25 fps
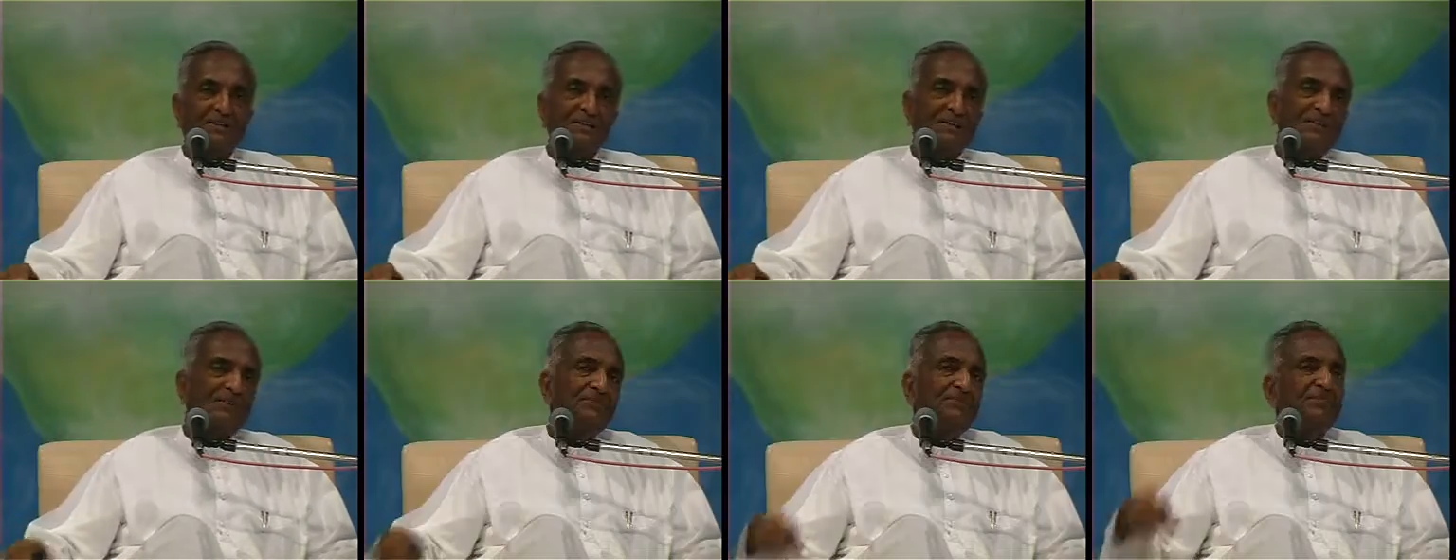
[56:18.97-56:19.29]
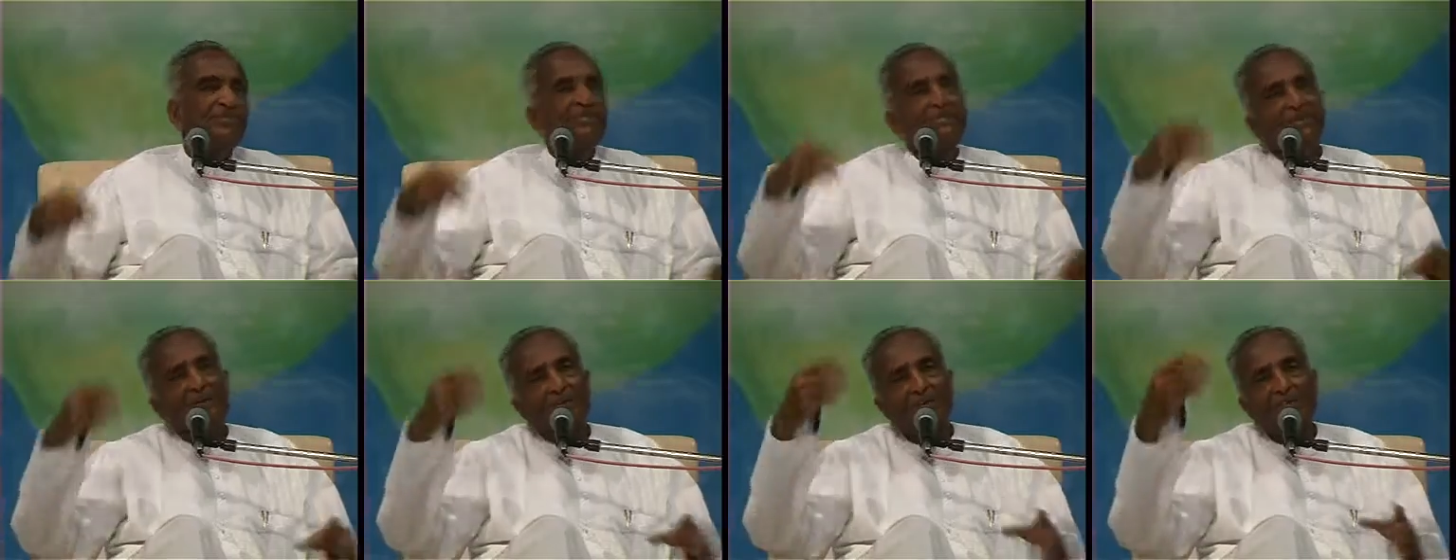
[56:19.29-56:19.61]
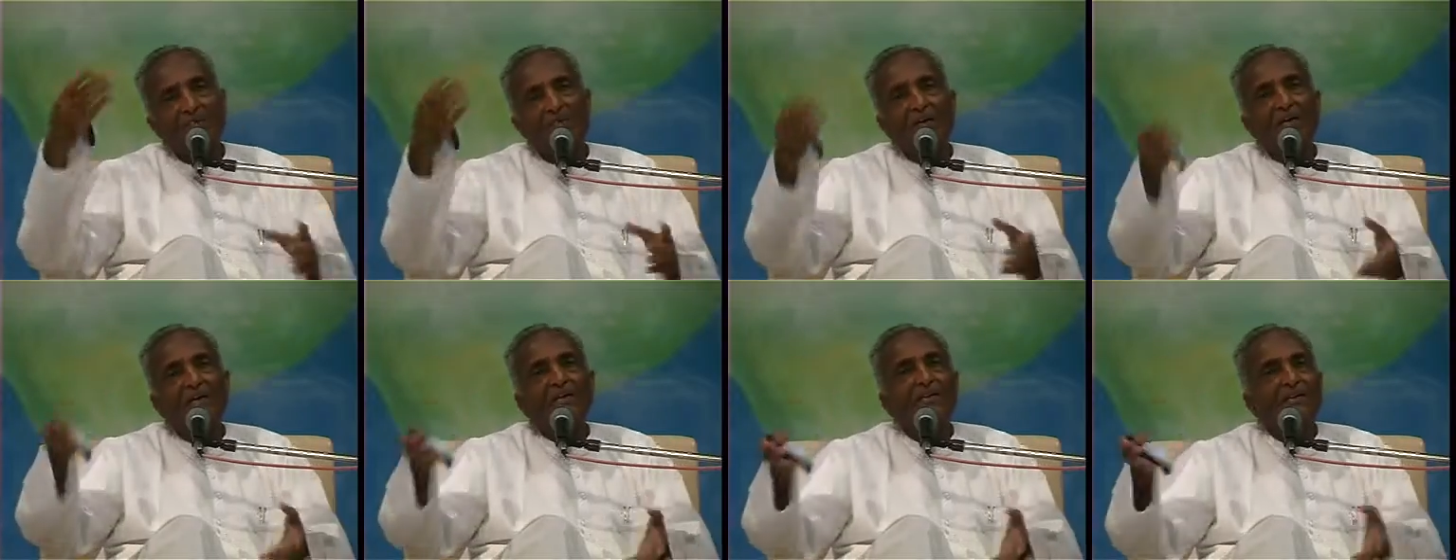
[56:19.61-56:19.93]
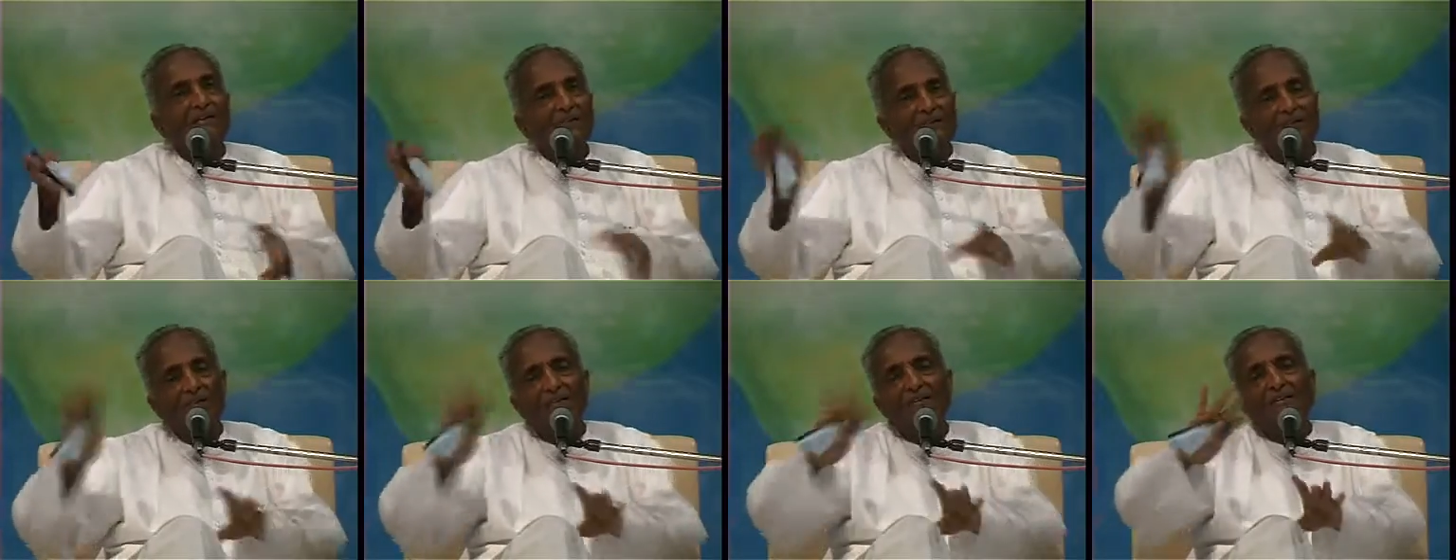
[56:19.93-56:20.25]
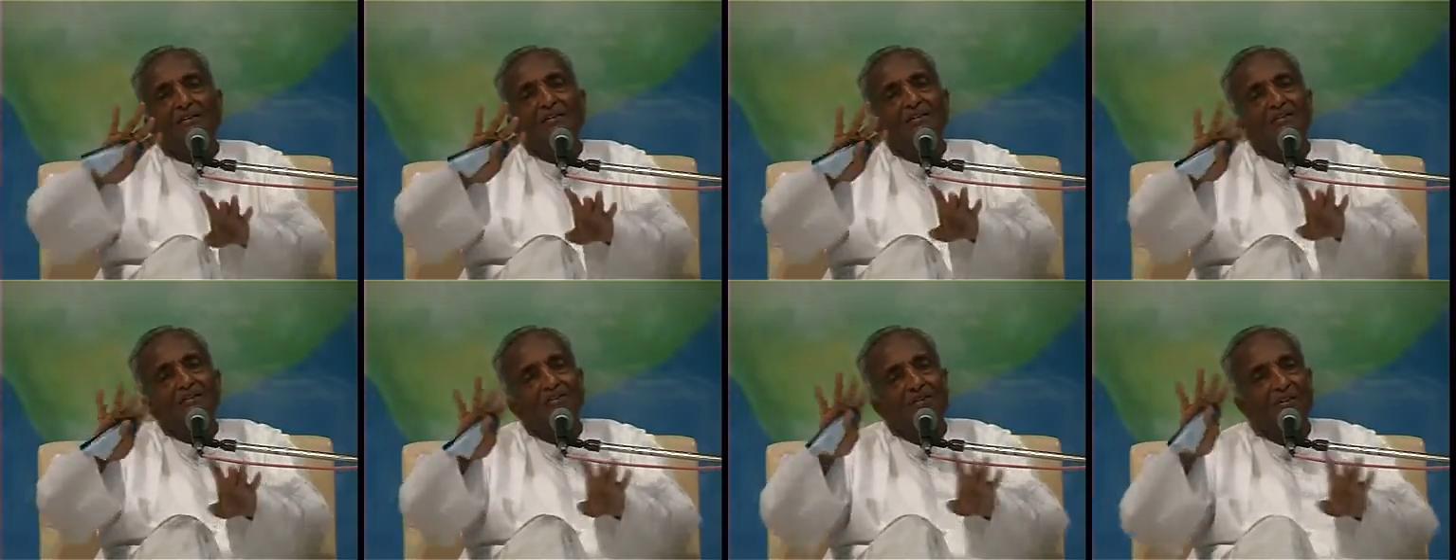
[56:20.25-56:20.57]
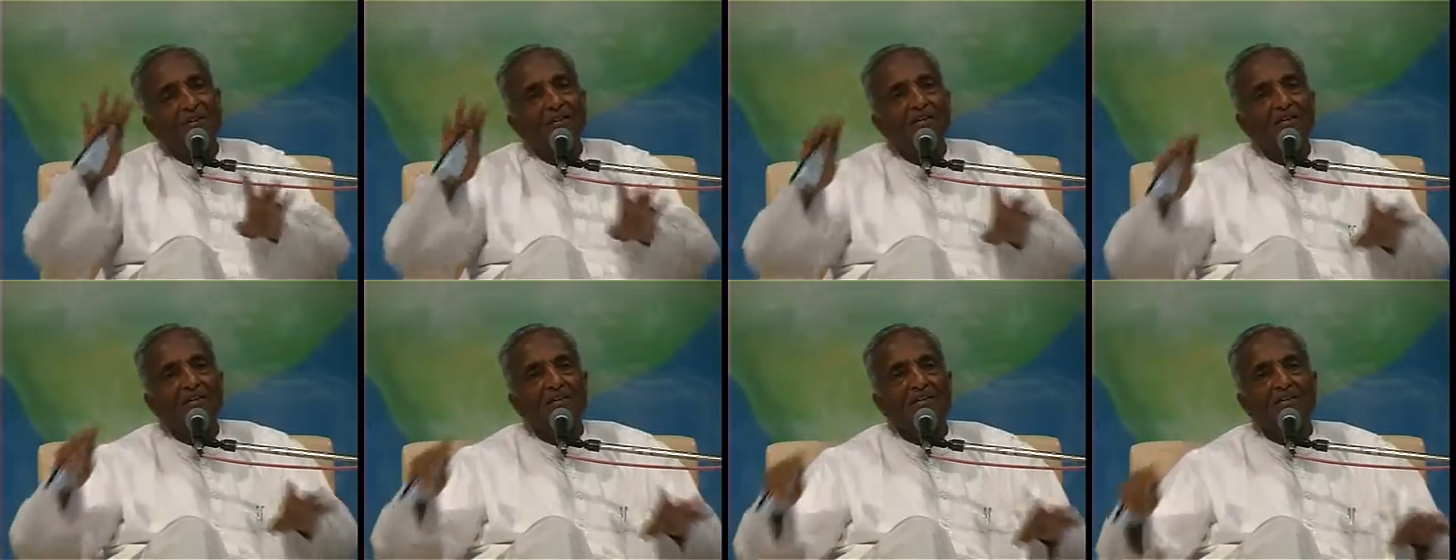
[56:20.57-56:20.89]
If I get it, it's
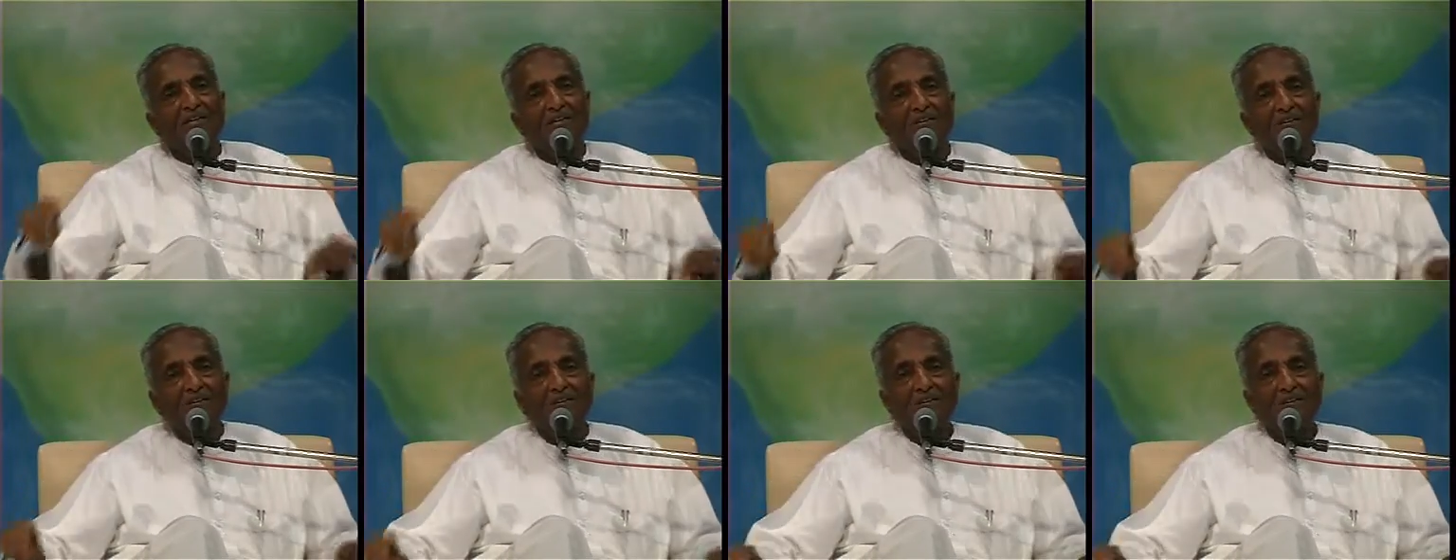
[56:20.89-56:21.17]
all right.